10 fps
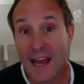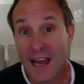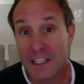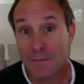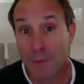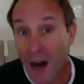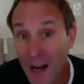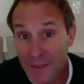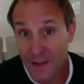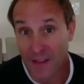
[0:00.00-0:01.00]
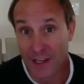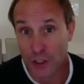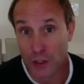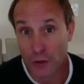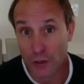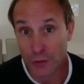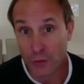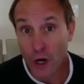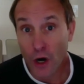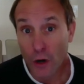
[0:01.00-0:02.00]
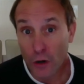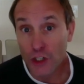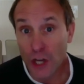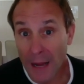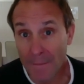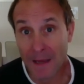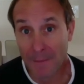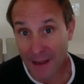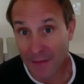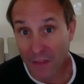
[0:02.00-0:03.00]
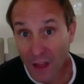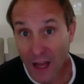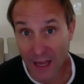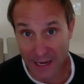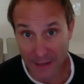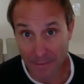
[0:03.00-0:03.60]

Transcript: has bought in the last year or 2. Her job may be on the line